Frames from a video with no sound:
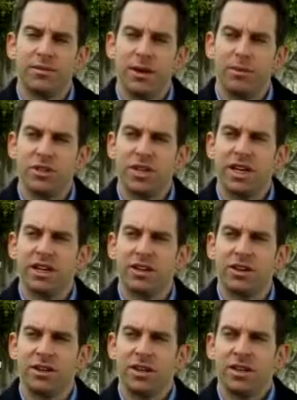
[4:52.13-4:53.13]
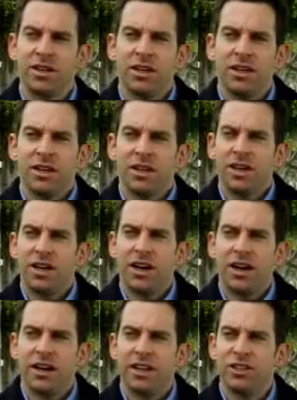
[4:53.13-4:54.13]
in particular,
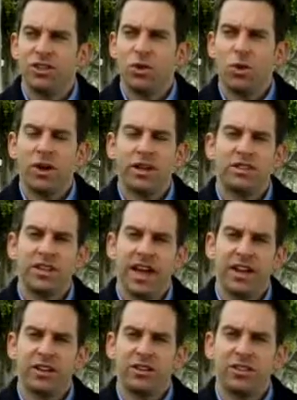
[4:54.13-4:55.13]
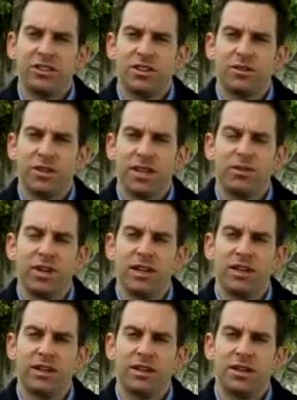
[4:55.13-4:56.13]
enjoy standards of
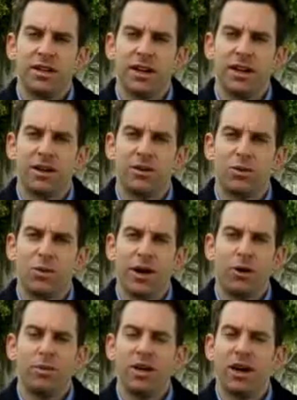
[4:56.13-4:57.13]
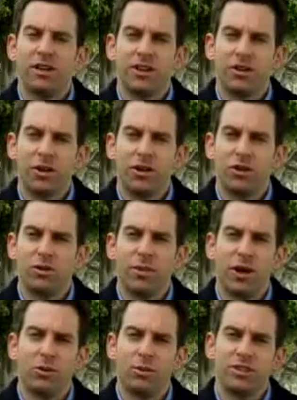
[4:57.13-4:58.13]
living well beyond our own
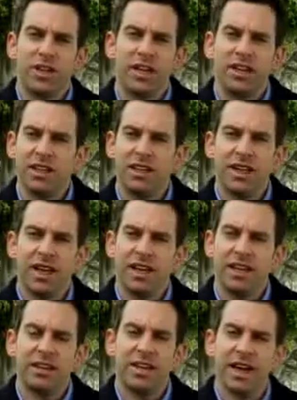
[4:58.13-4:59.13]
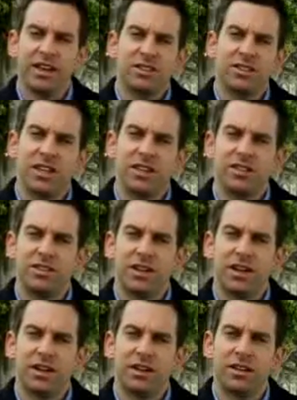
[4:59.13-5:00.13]
by almost any index
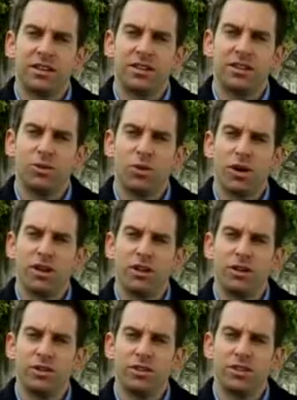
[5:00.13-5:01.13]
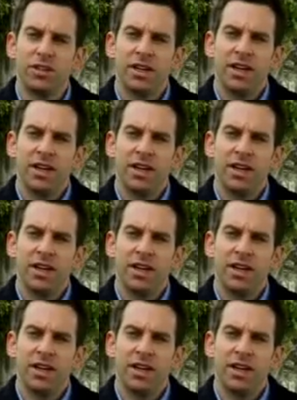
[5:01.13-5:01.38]
that you want to use.